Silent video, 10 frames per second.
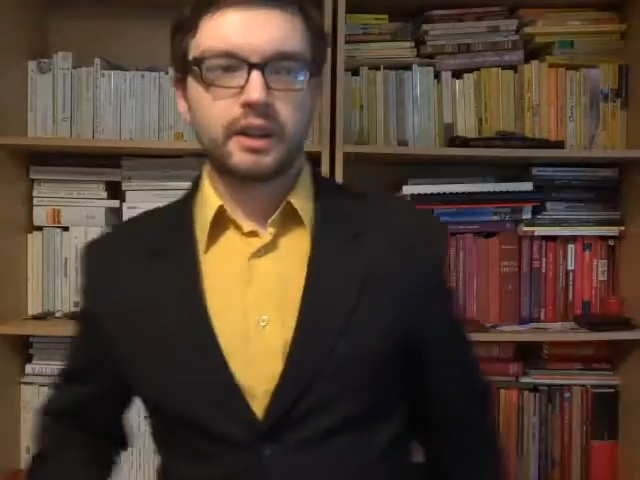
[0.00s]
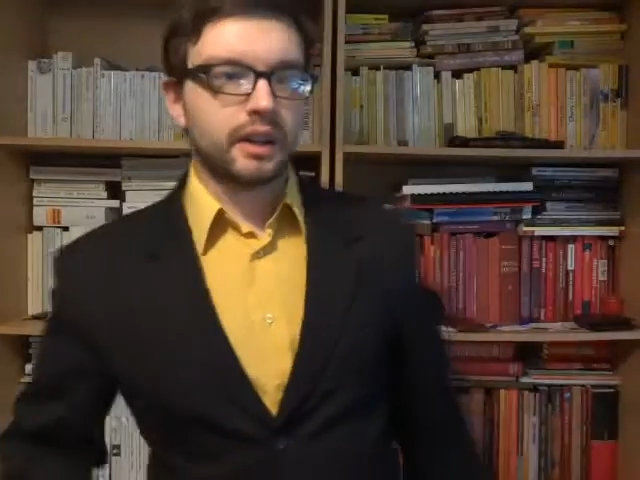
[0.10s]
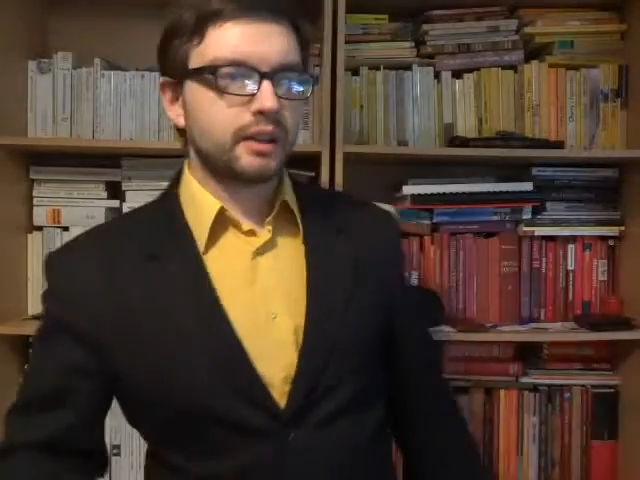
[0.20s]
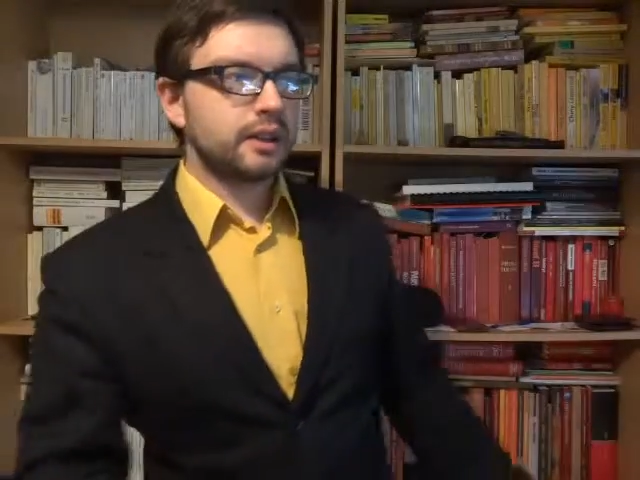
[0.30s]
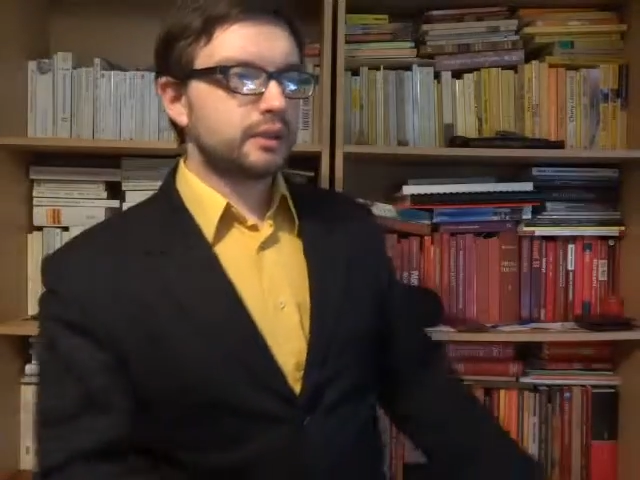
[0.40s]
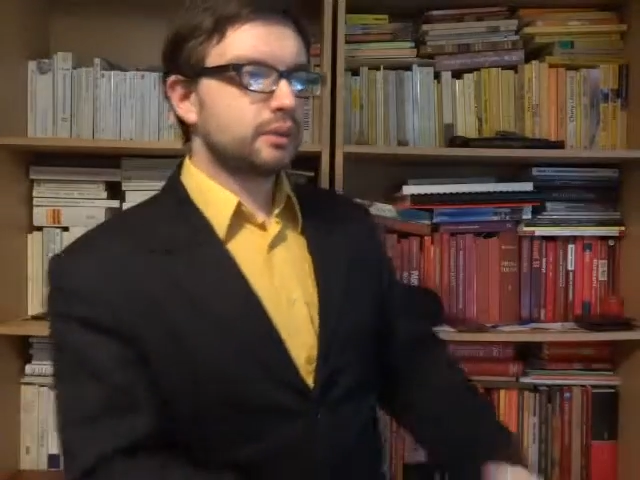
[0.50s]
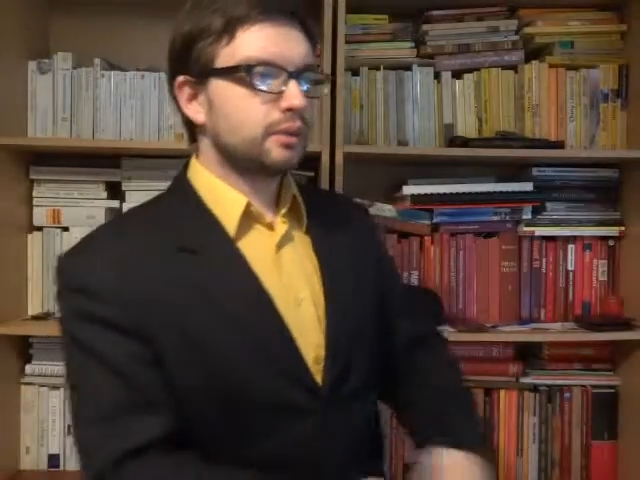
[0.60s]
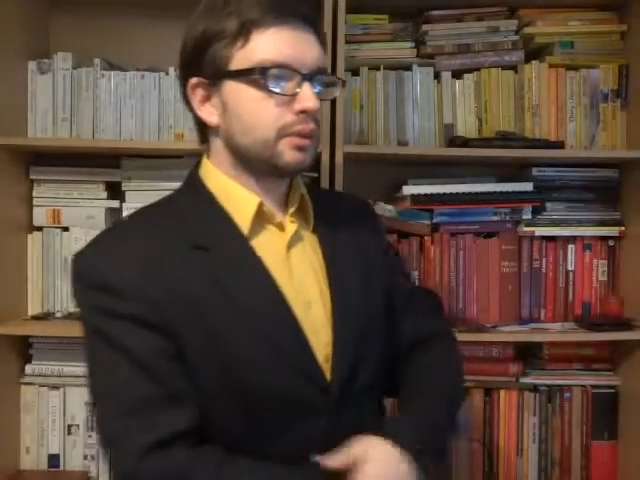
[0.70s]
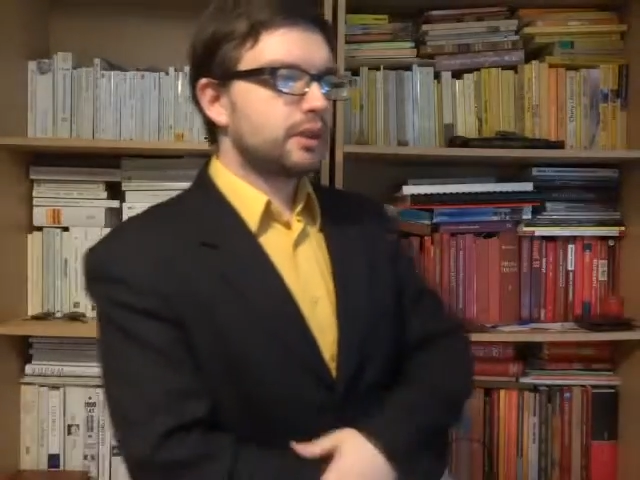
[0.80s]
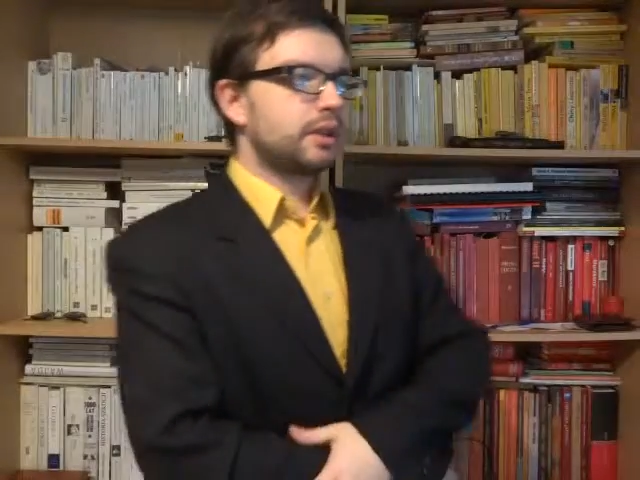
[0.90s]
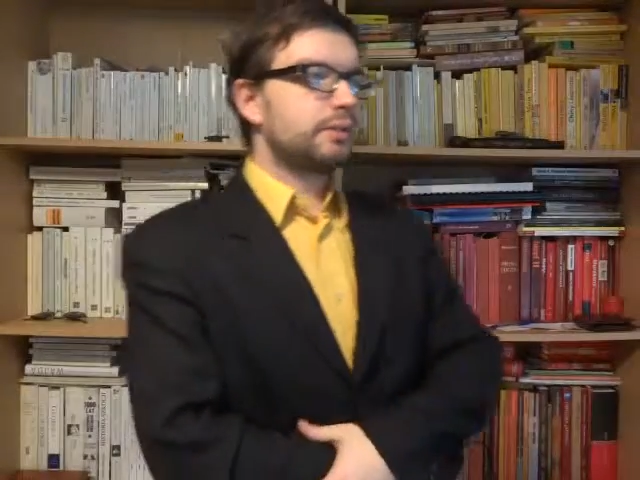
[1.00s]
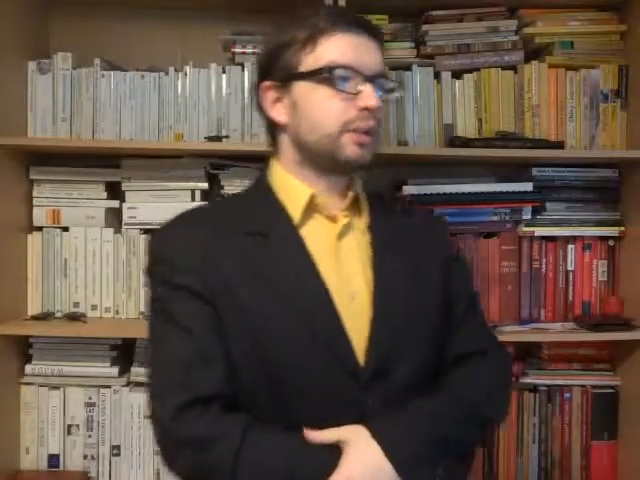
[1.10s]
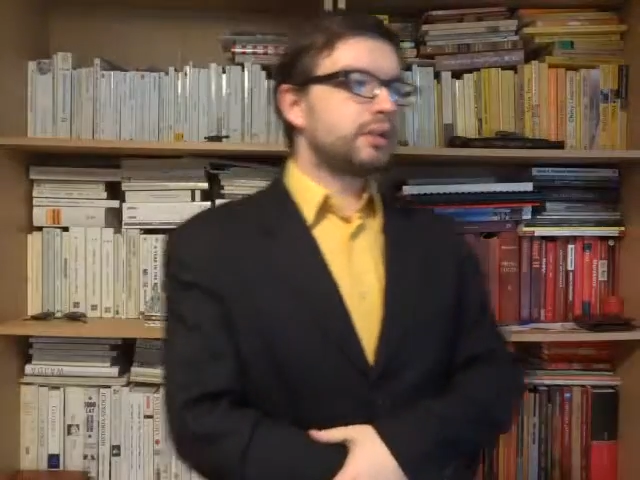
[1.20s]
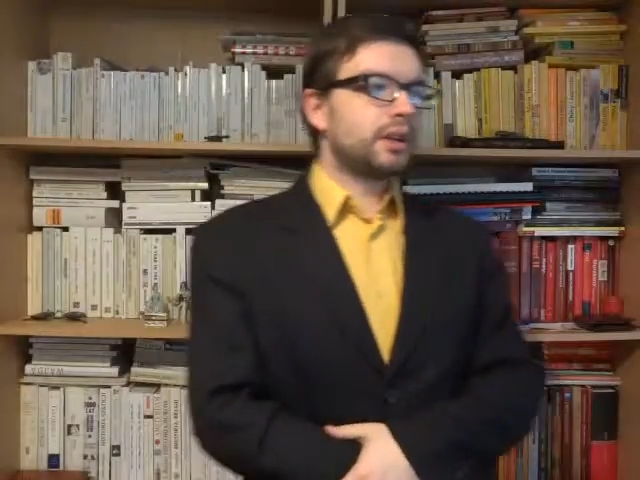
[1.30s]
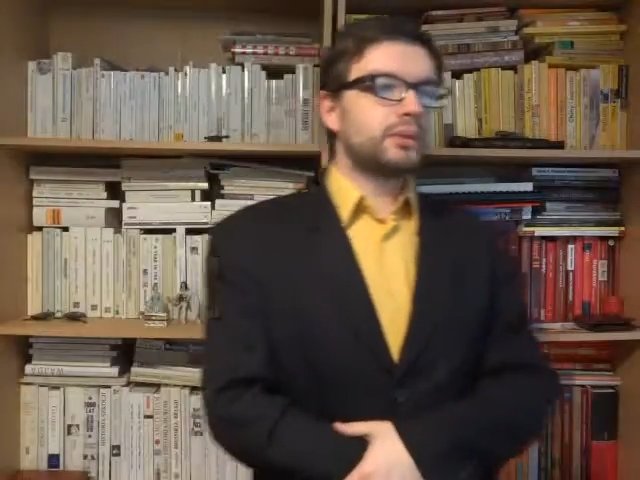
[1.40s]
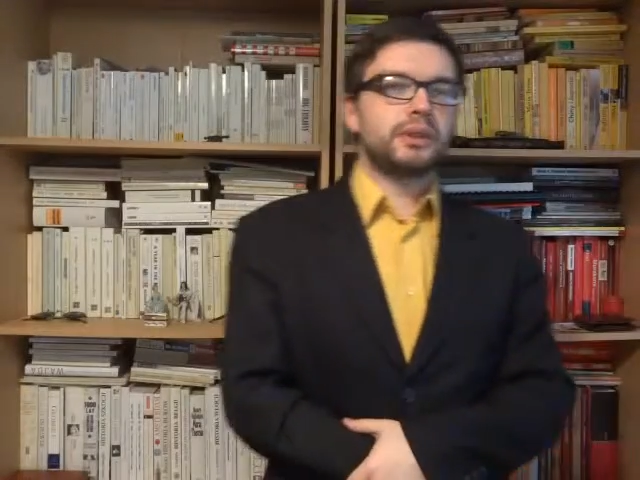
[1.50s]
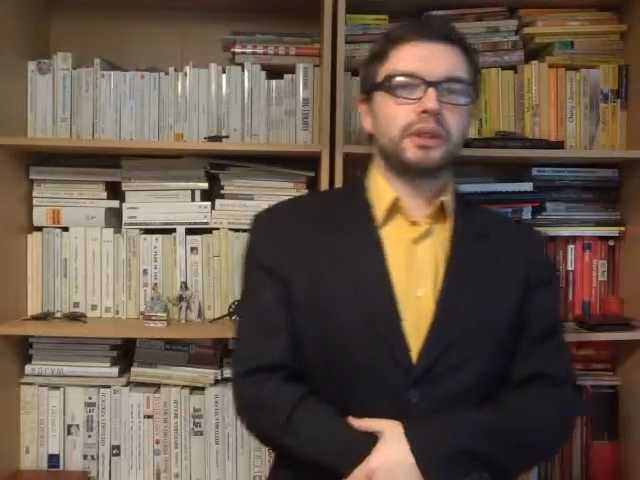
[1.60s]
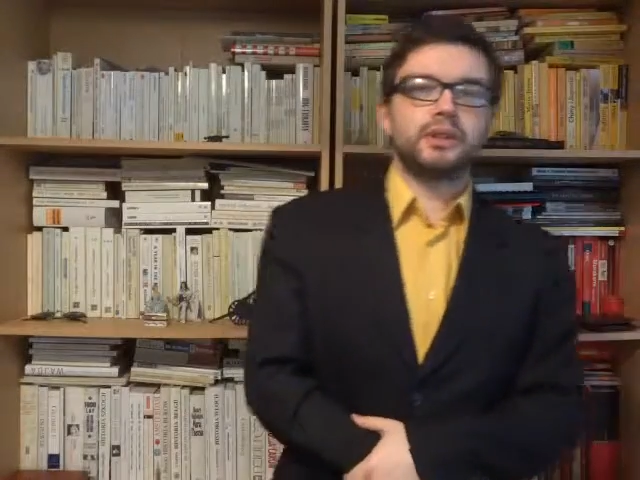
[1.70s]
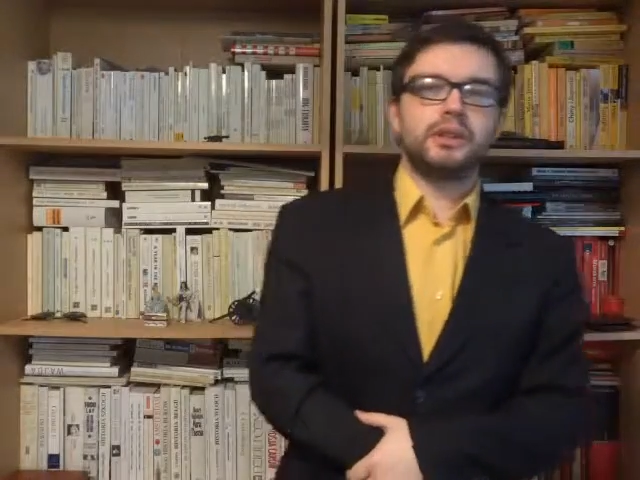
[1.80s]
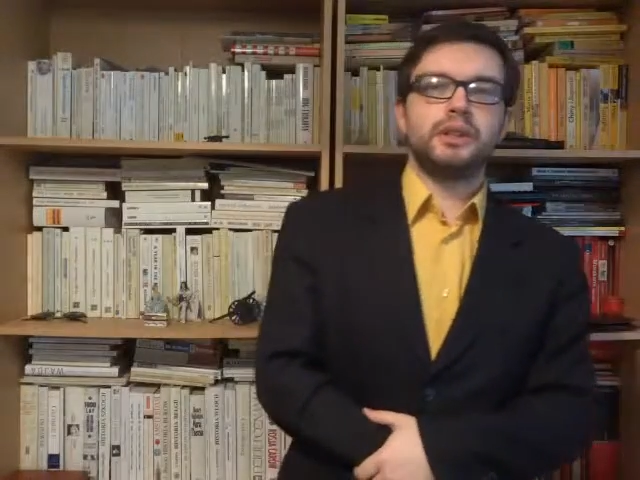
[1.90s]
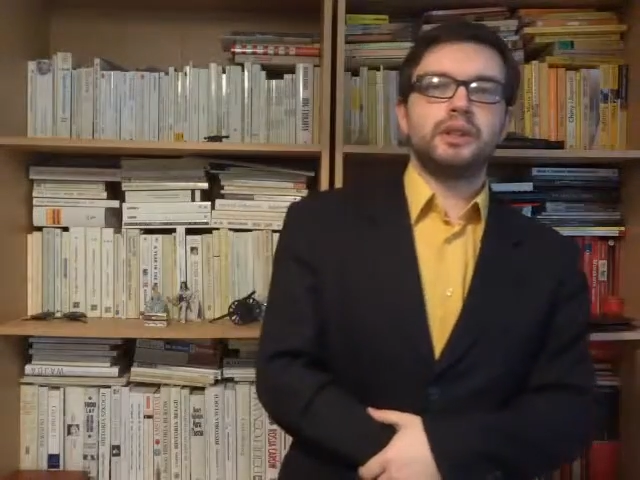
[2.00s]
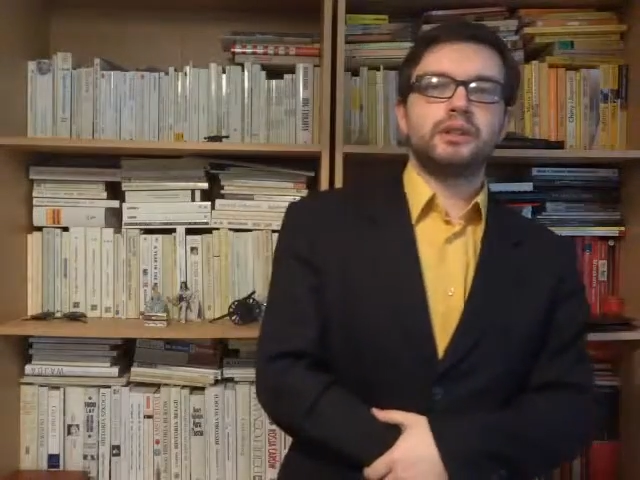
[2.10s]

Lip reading: I'd like to point out that the